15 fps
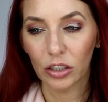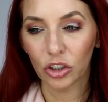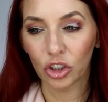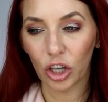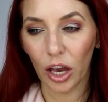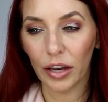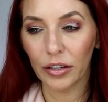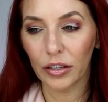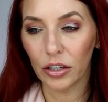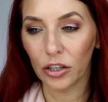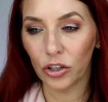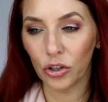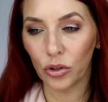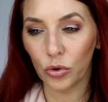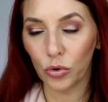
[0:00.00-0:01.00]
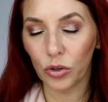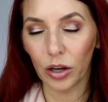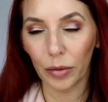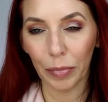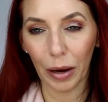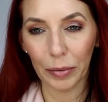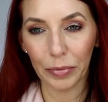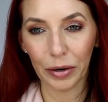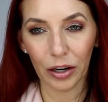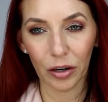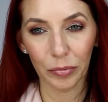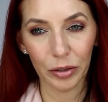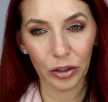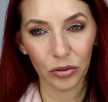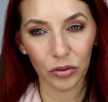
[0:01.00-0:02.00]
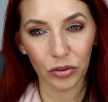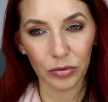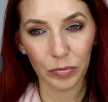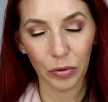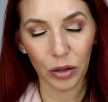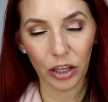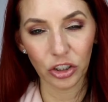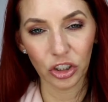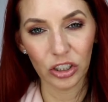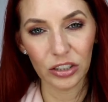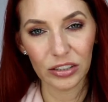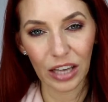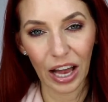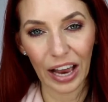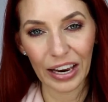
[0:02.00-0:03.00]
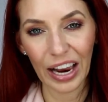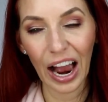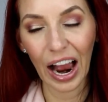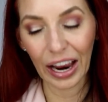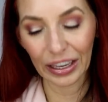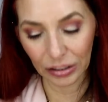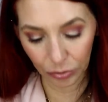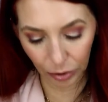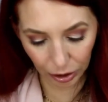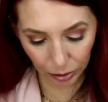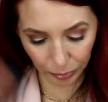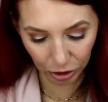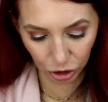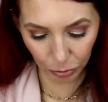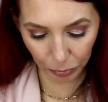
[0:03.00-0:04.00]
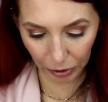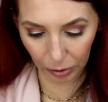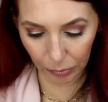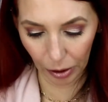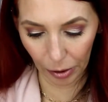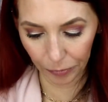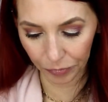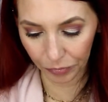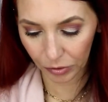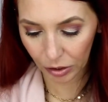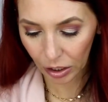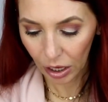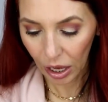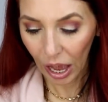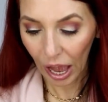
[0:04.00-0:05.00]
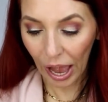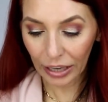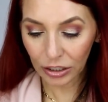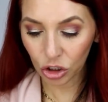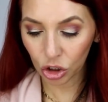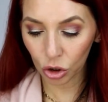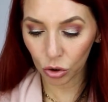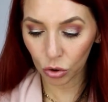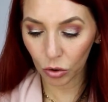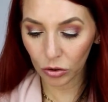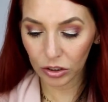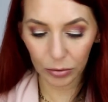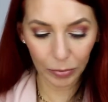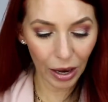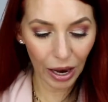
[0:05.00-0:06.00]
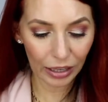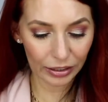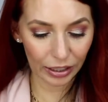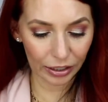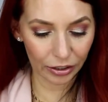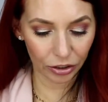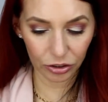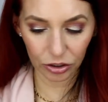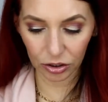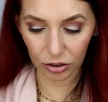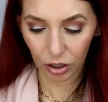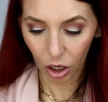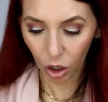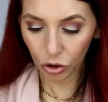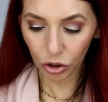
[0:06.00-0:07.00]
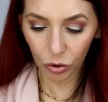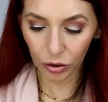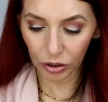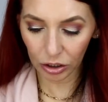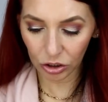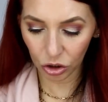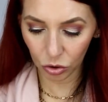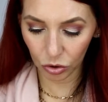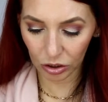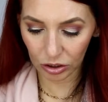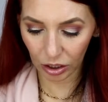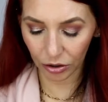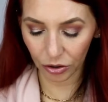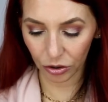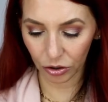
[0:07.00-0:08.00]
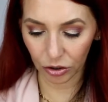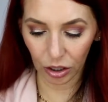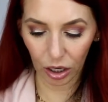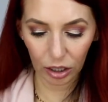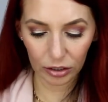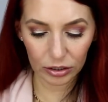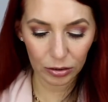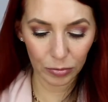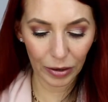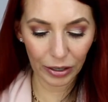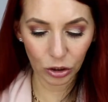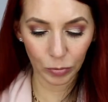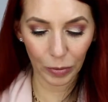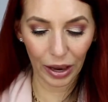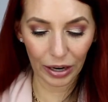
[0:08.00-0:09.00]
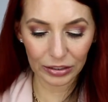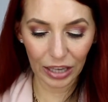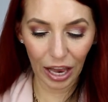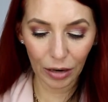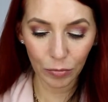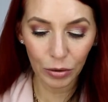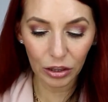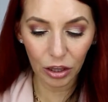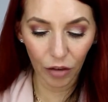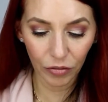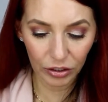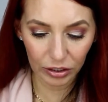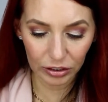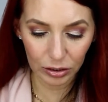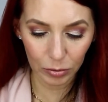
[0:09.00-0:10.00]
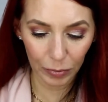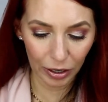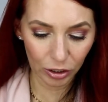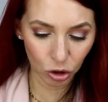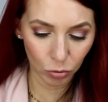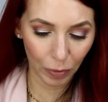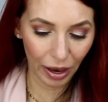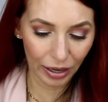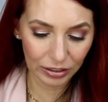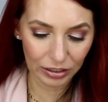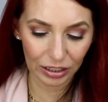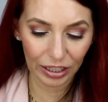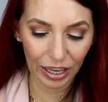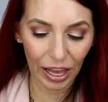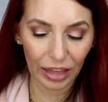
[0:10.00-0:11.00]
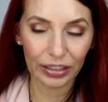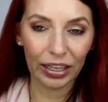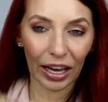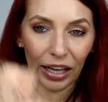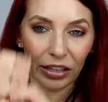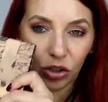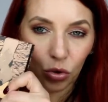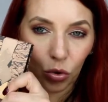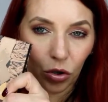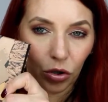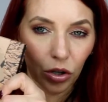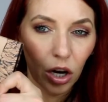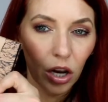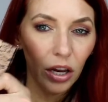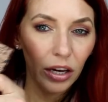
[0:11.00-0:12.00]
Gen Nude by Bare Minerals blushes, I highly recommend you pick them up. On to some highlighters. Oh, you know what? Let's do this other Smashbox. I've been loving this Smashbox, the Cali Contour